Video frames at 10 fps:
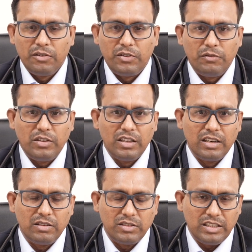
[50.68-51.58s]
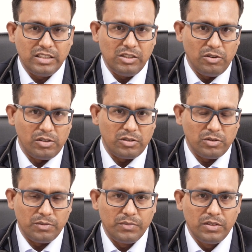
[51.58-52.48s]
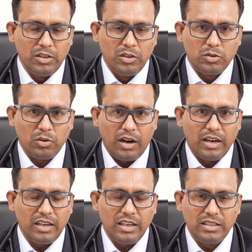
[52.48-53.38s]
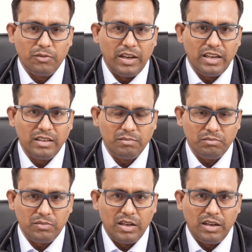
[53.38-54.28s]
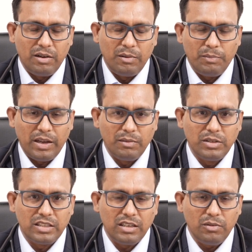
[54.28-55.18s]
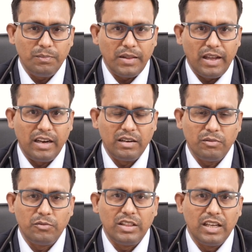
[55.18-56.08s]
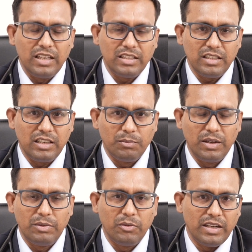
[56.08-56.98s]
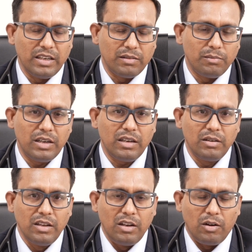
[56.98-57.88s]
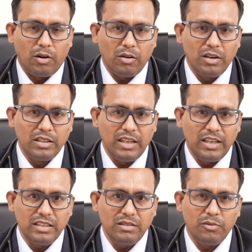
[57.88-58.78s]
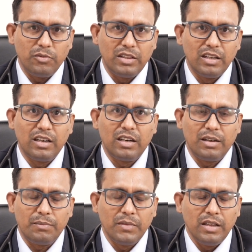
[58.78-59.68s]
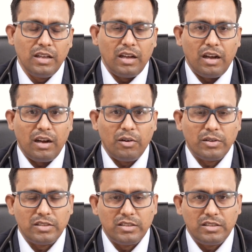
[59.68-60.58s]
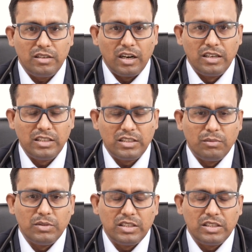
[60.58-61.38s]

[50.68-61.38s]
50 and 60 also. So heart rate is a varying parameter, and with the age it may be varying, but not only the age, with the condition,